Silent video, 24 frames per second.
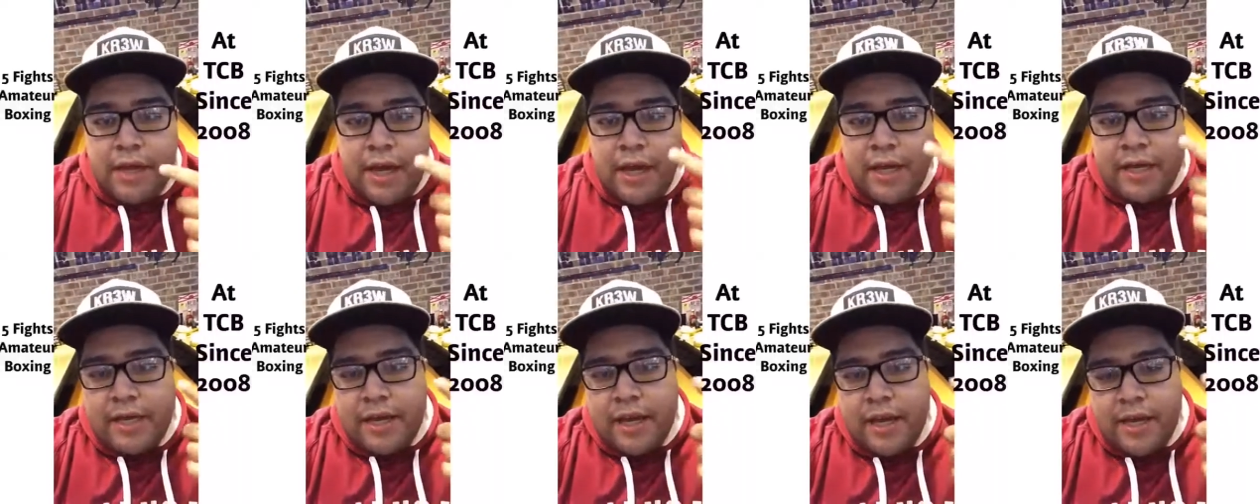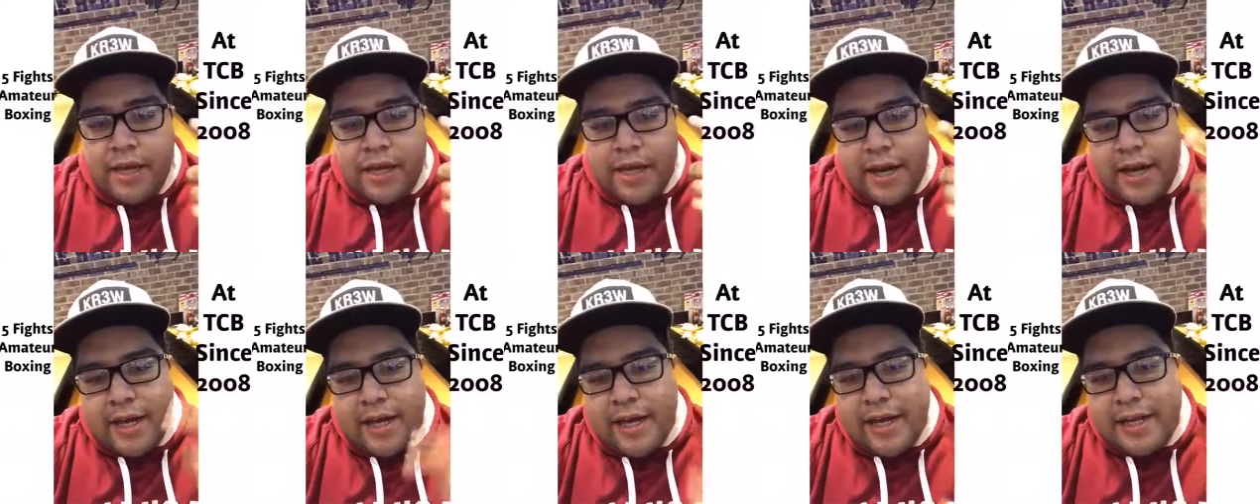
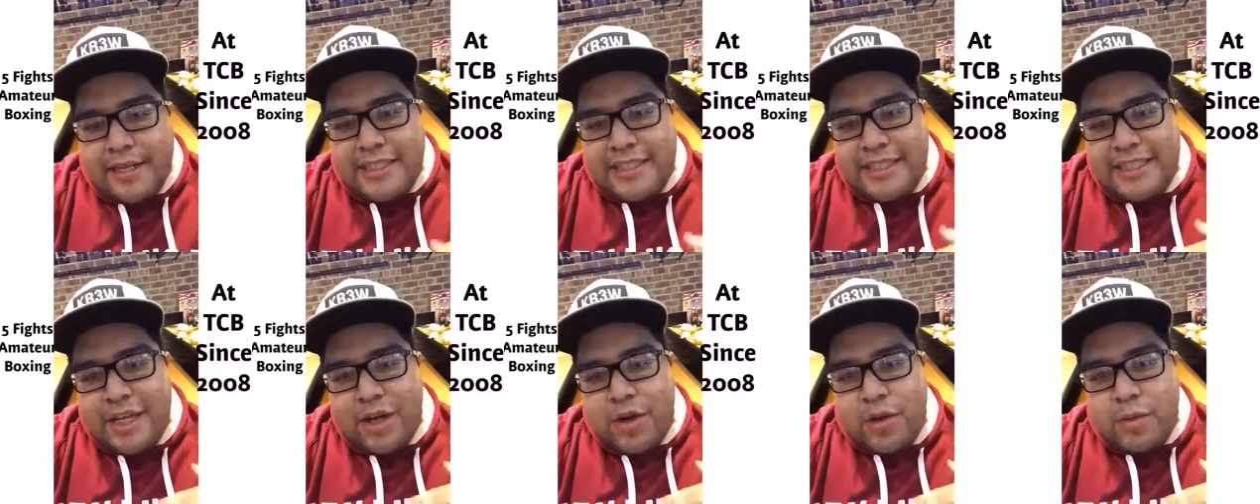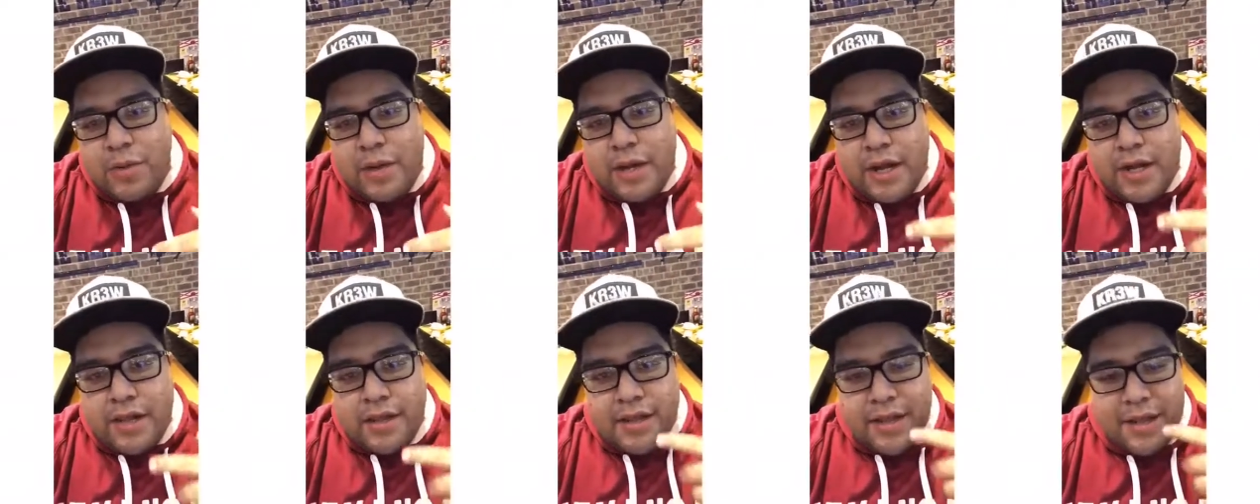aka El Carnicero
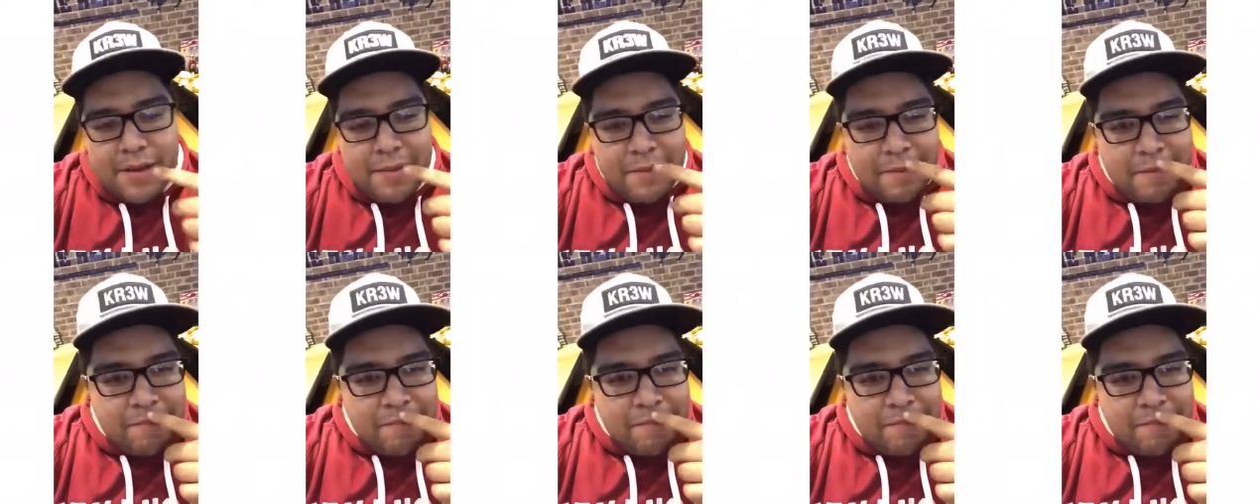Miranda.